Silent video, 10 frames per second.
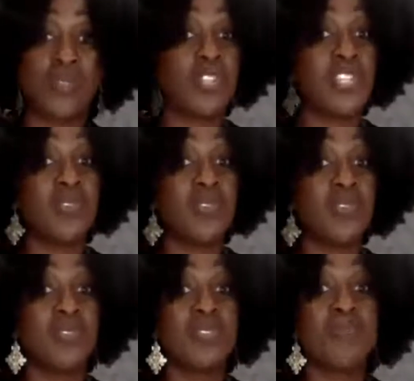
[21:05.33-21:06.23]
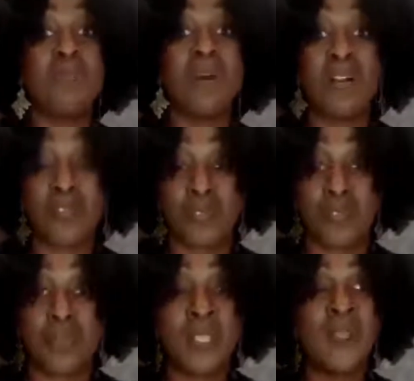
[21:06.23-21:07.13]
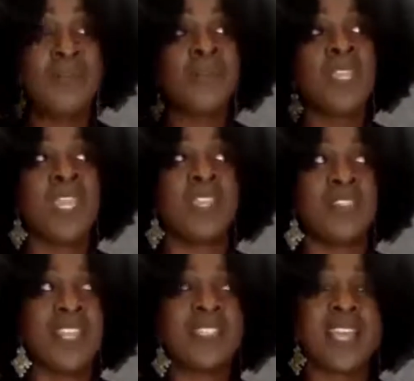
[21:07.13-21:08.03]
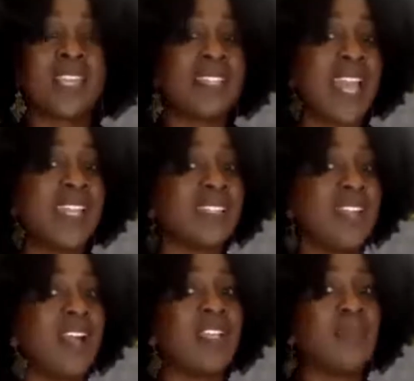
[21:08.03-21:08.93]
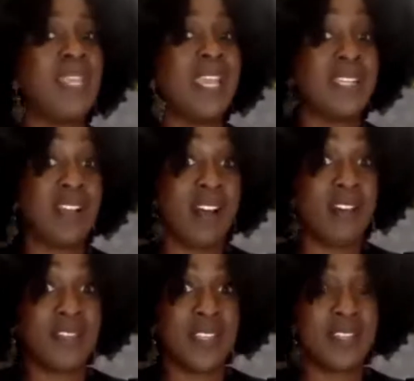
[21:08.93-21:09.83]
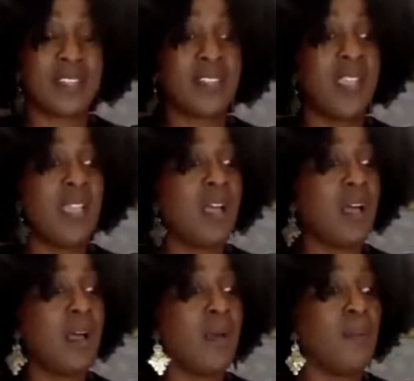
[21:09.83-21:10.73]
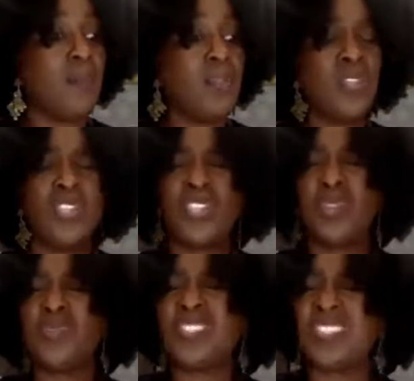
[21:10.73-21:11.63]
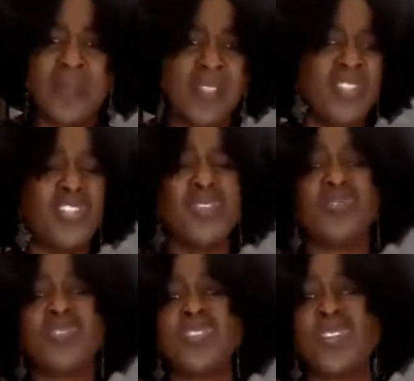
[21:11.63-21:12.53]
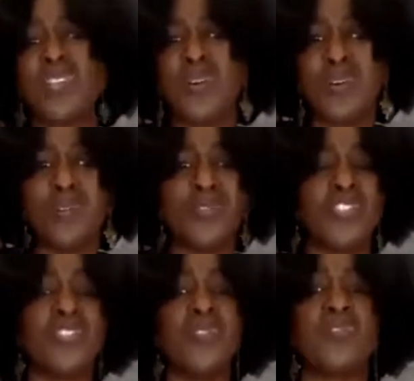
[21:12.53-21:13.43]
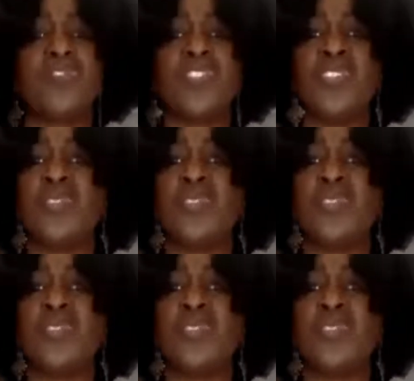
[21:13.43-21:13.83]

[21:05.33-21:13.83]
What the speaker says: can use monk fruit. And things like that, it's not going to be as obvious. Use cinnamon, use cloves, use